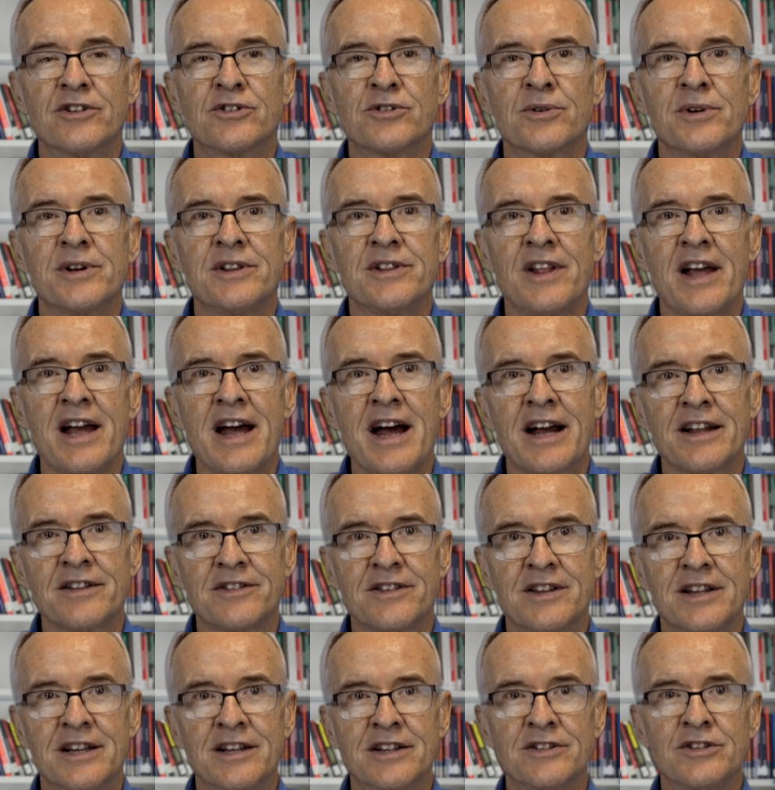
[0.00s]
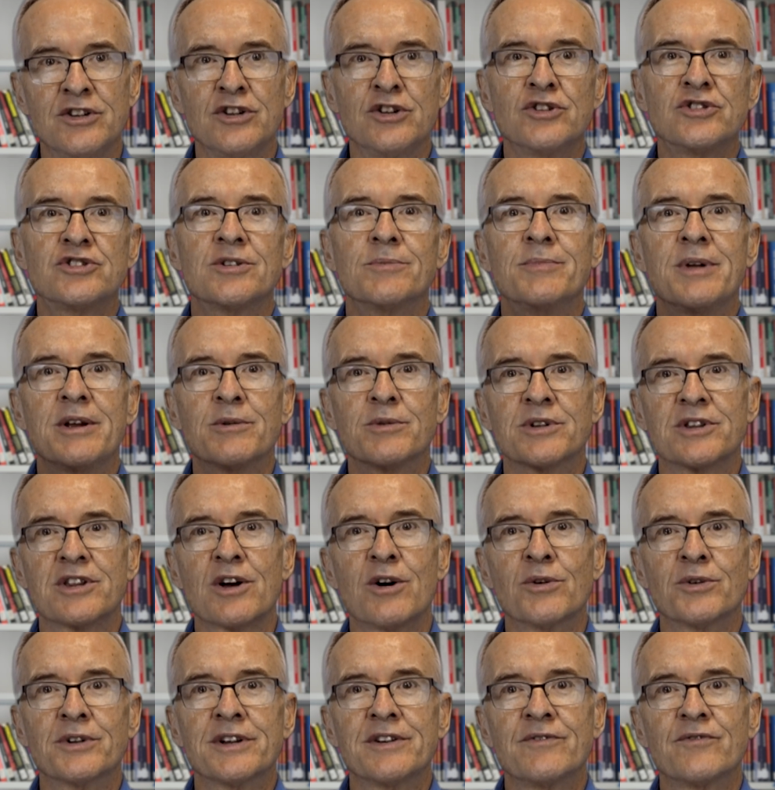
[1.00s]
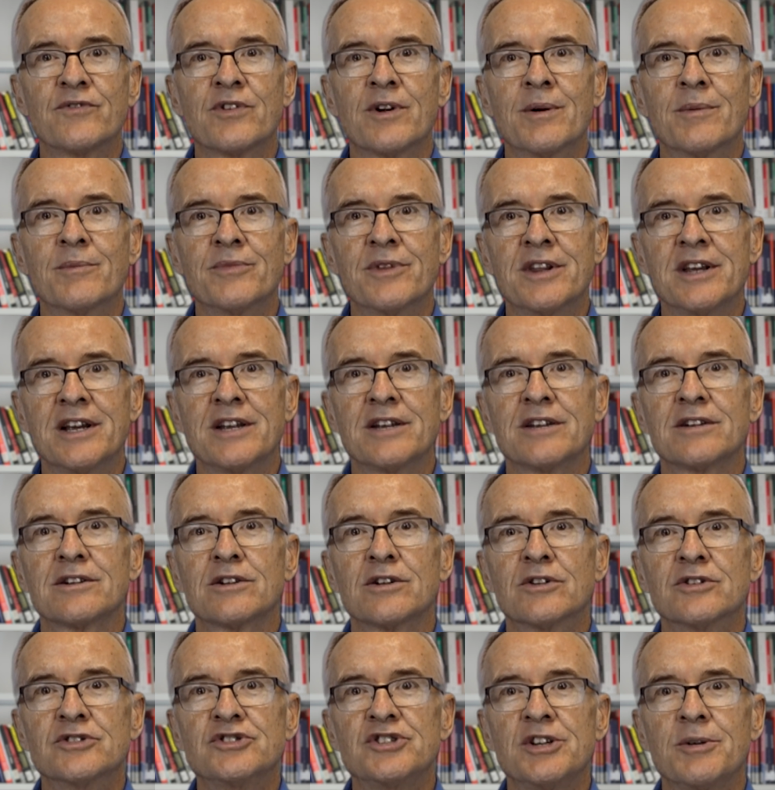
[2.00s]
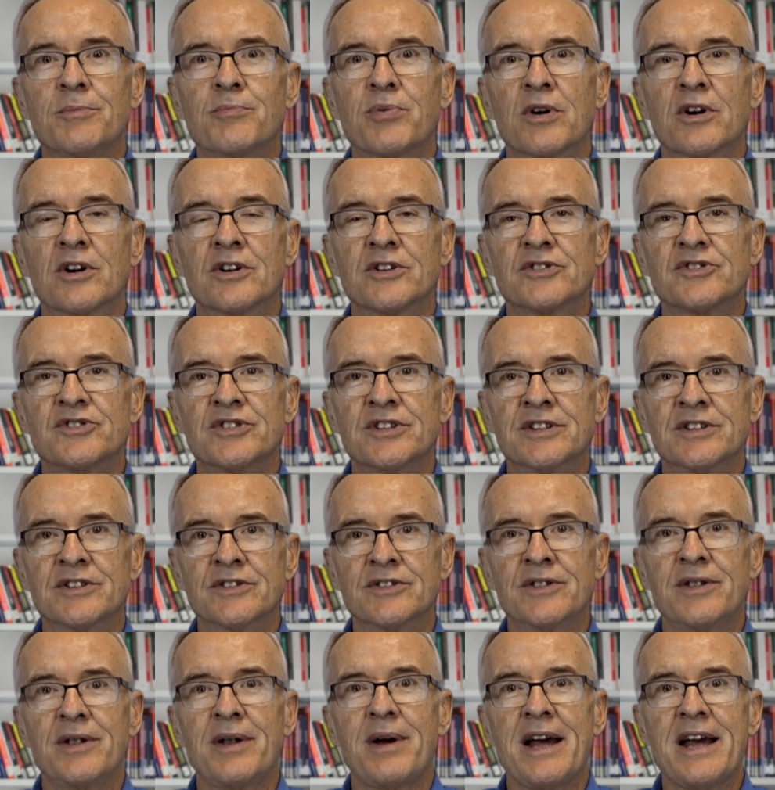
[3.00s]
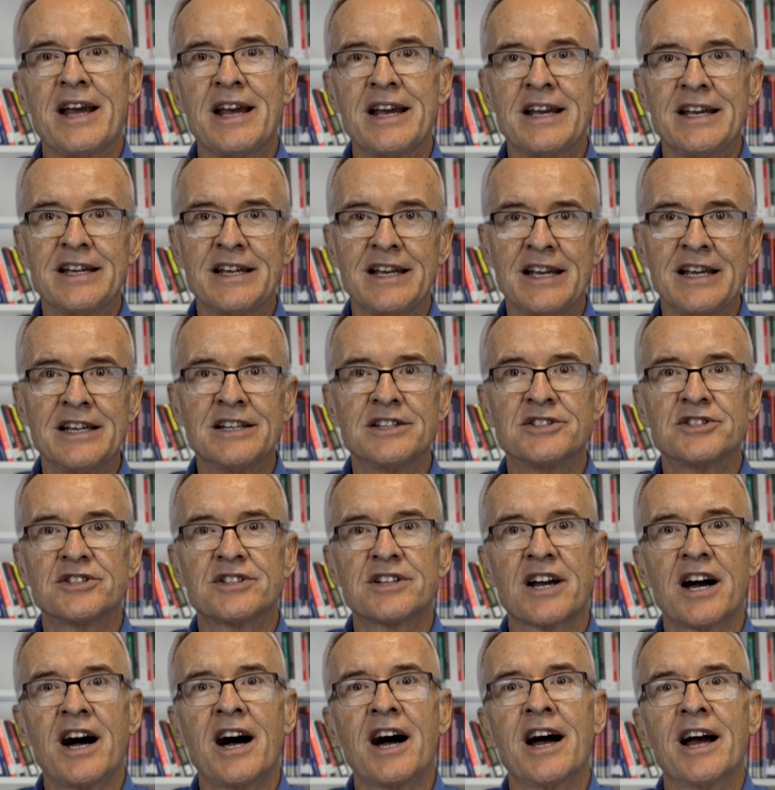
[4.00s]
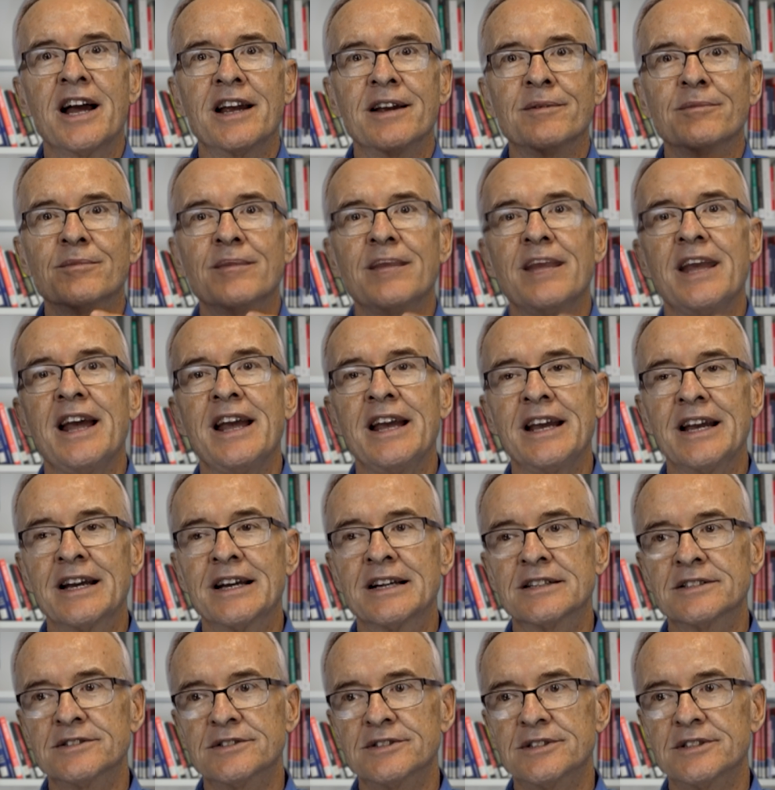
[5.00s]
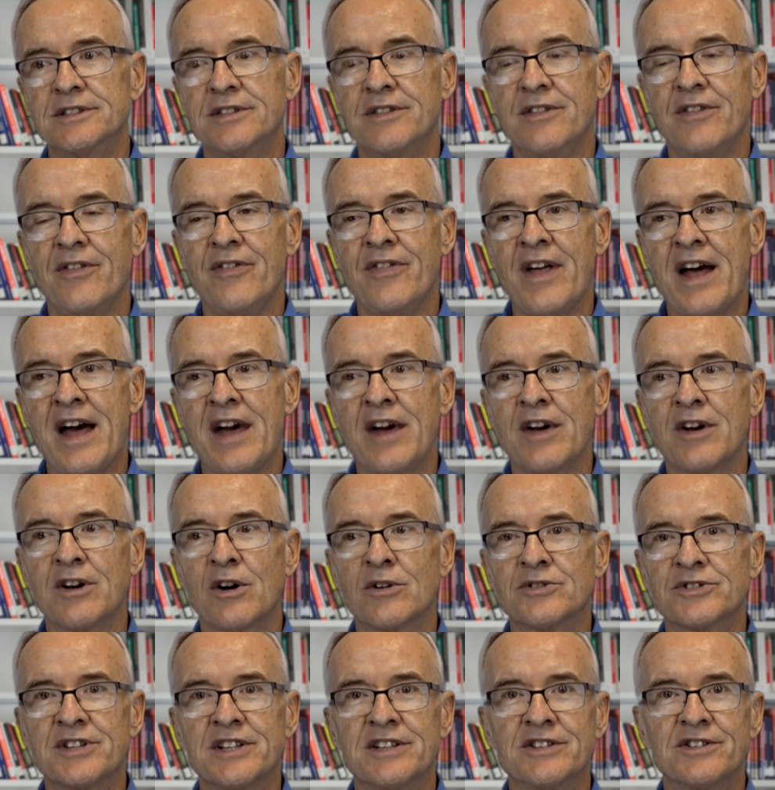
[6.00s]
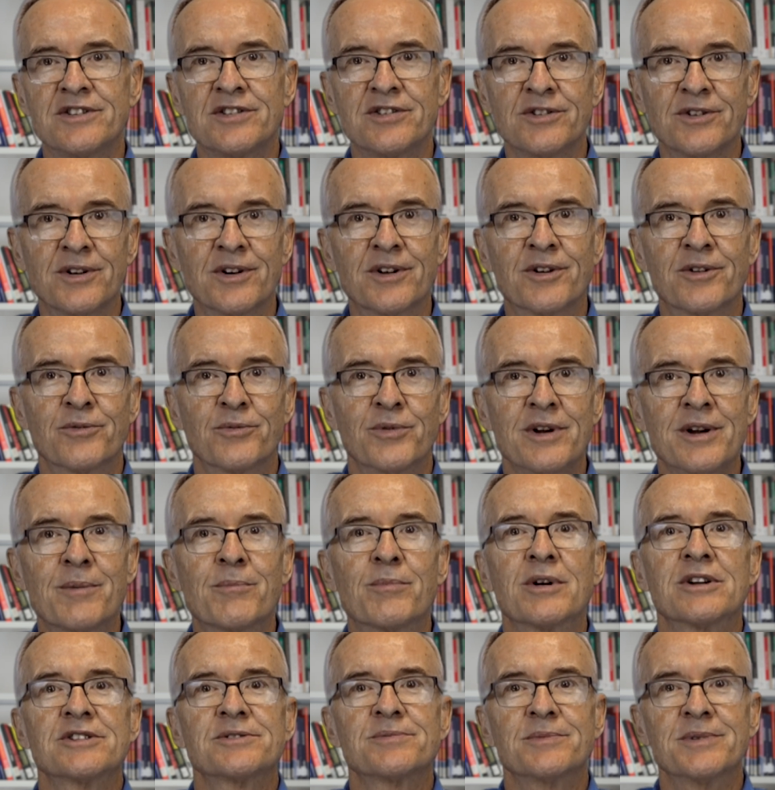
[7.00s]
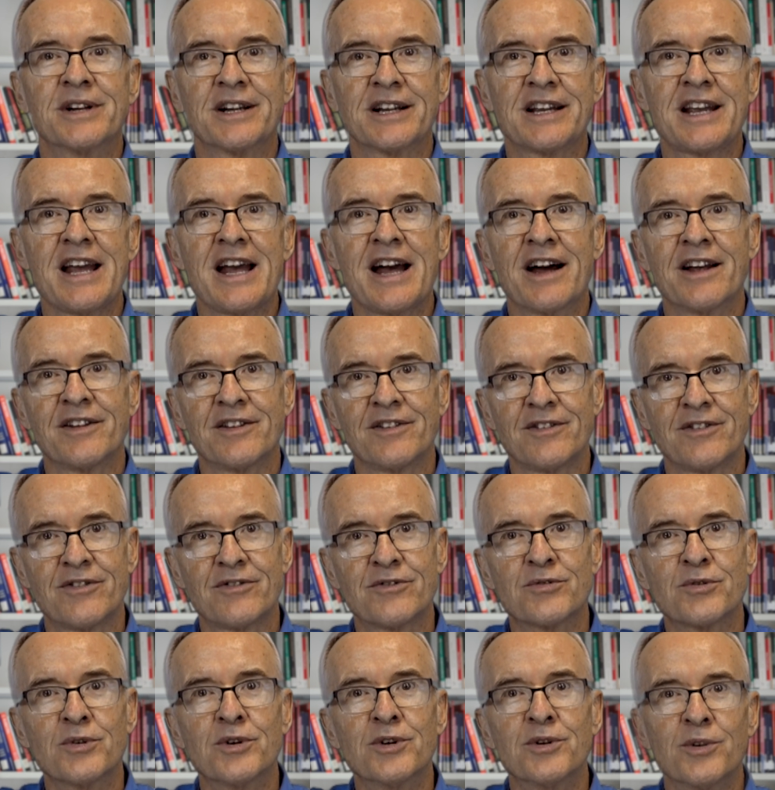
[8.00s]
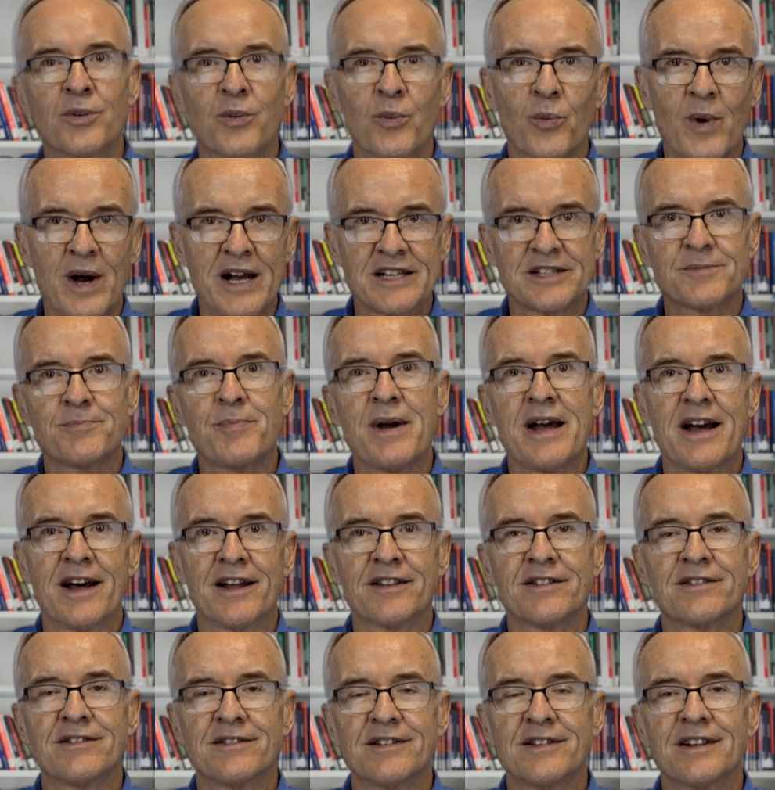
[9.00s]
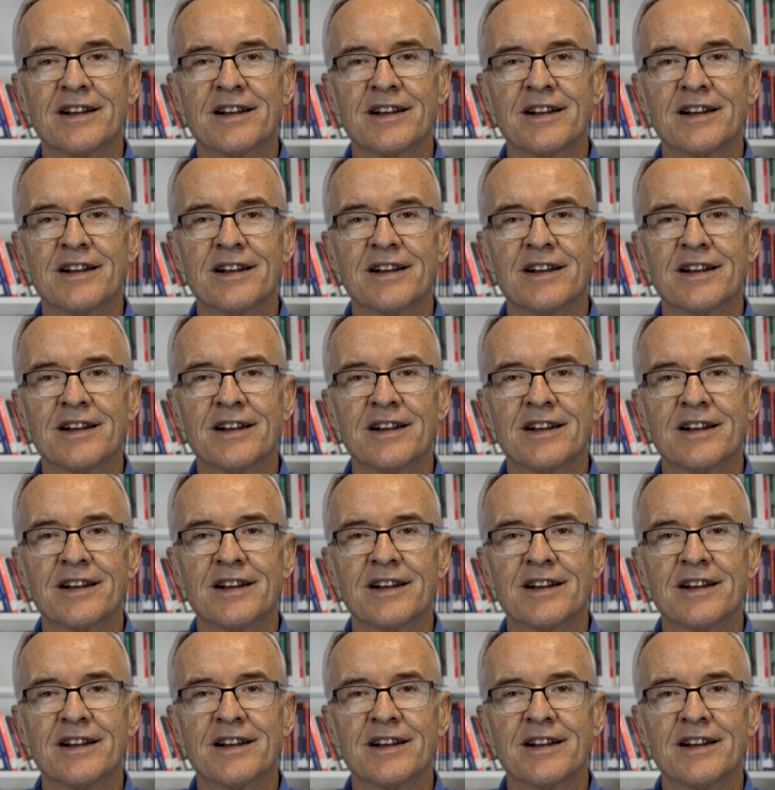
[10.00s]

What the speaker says: doing that, then you should be withholding from the clergy person's pay each time, and that goes into a reimbursement account through WestPath,